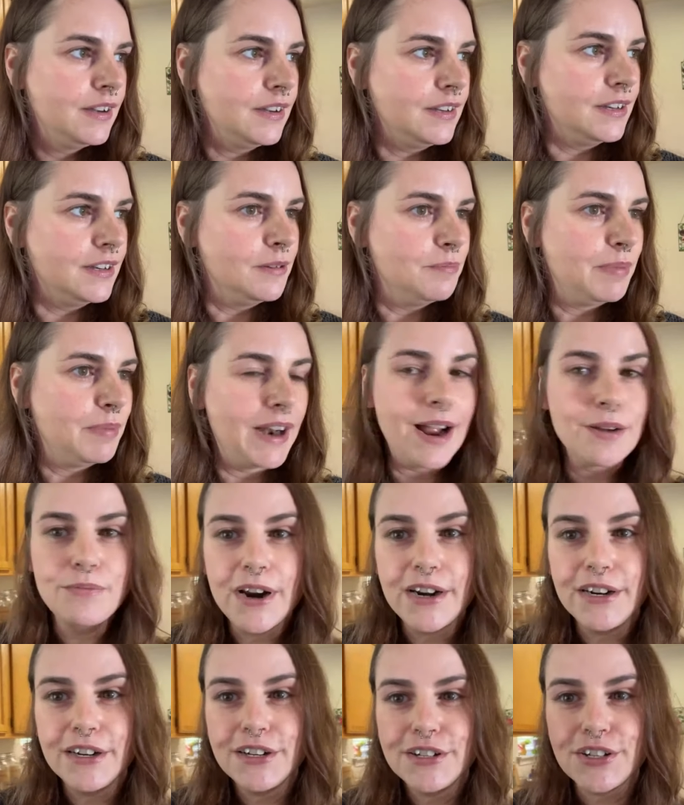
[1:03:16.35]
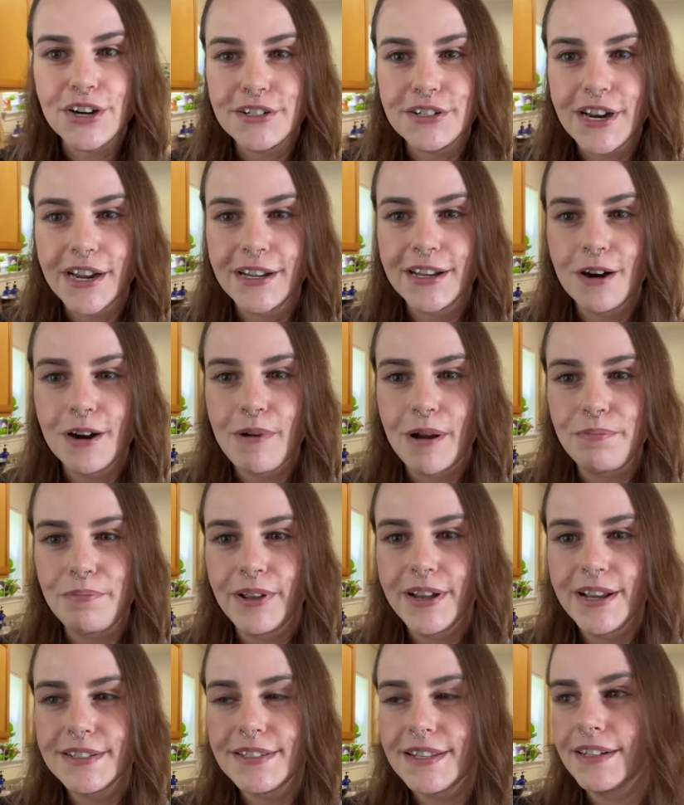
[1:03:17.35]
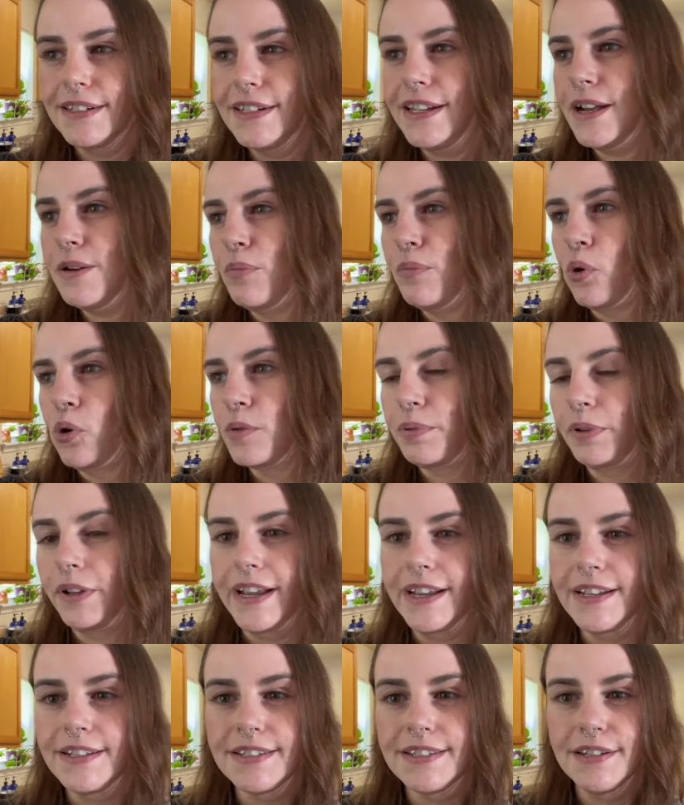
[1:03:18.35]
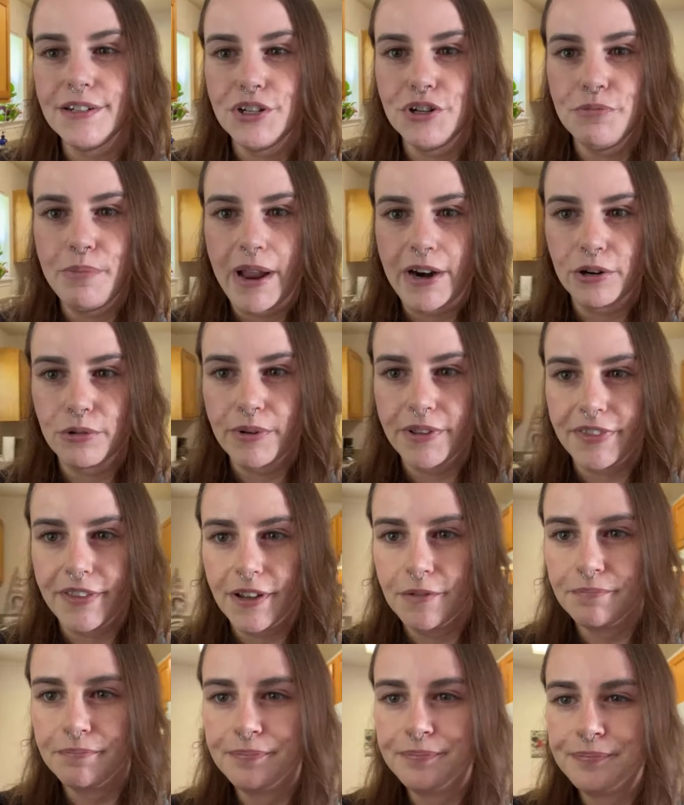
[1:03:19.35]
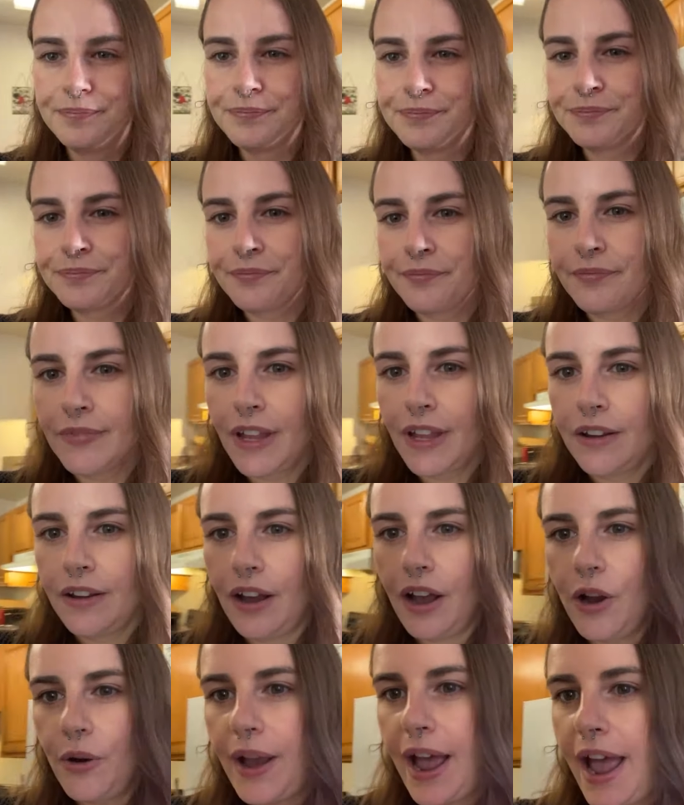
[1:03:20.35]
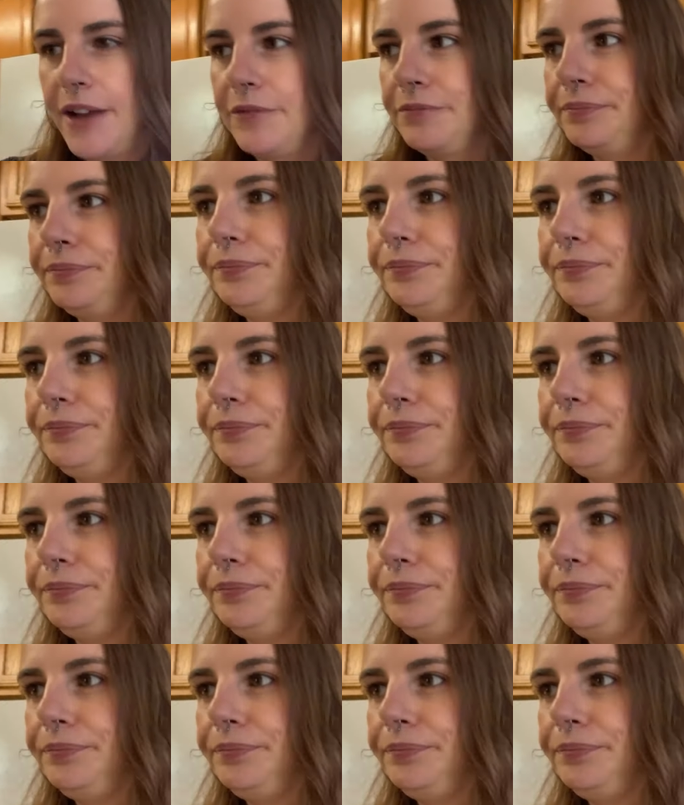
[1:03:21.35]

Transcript: Um, but I'm ready to start taking care of my plants and get more plants and do better with them. Okay.